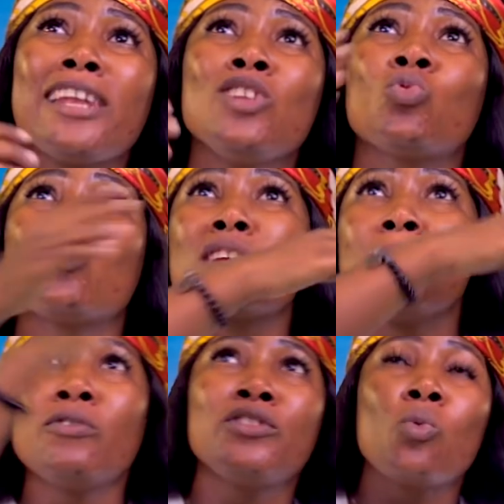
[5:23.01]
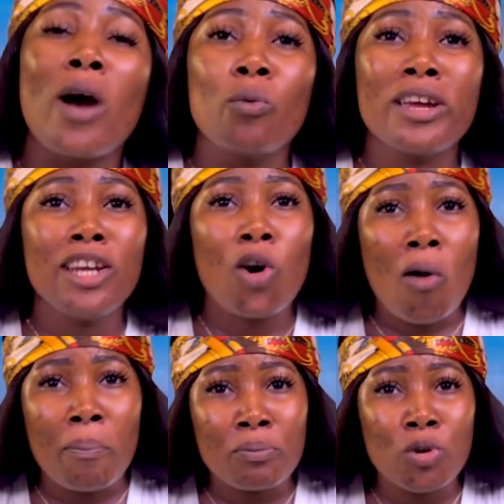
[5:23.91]
I need to remove the one way they
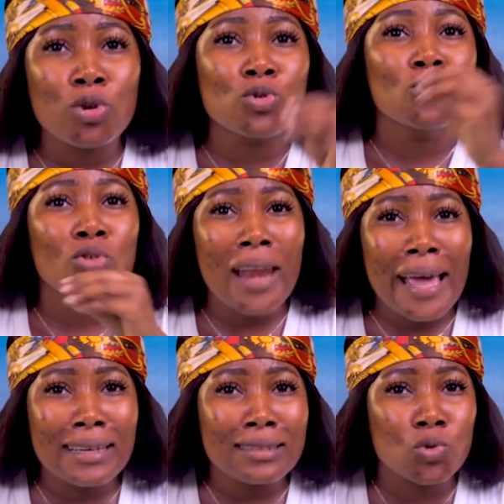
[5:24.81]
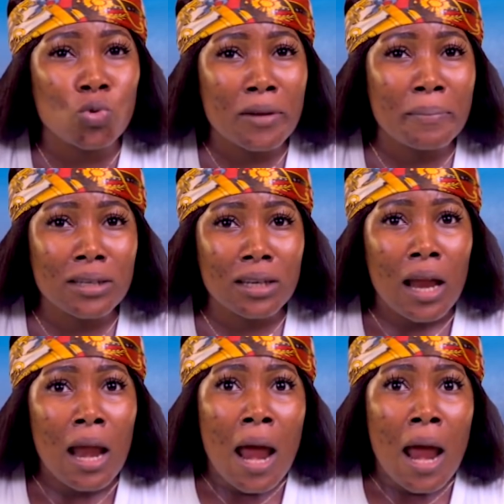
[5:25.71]
up because you don't like story building.